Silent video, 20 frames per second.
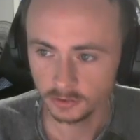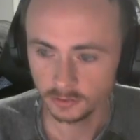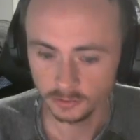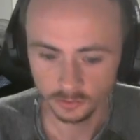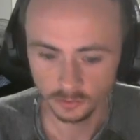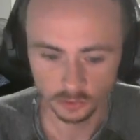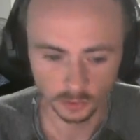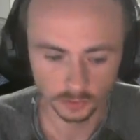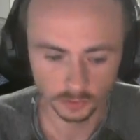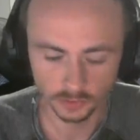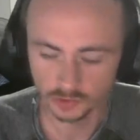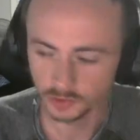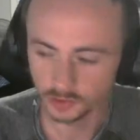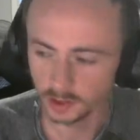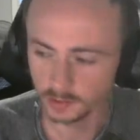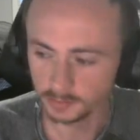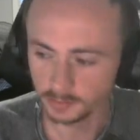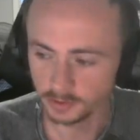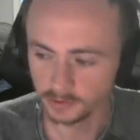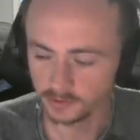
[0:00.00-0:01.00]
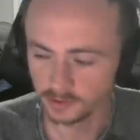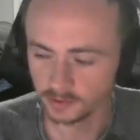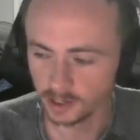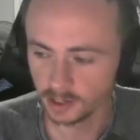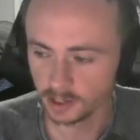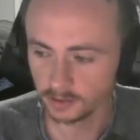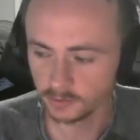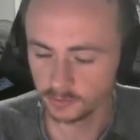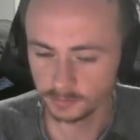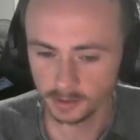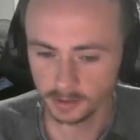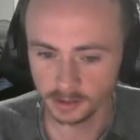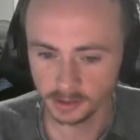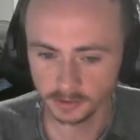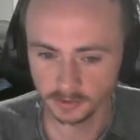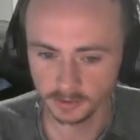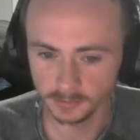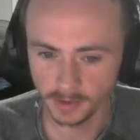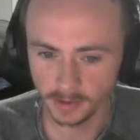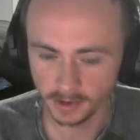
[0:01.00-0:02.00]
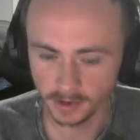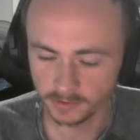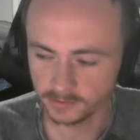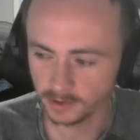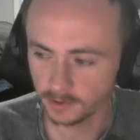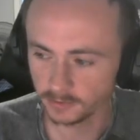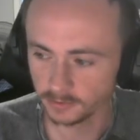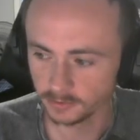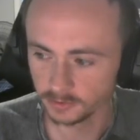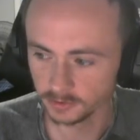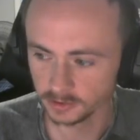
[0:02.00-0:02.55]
do a drained personality spell, and then max out their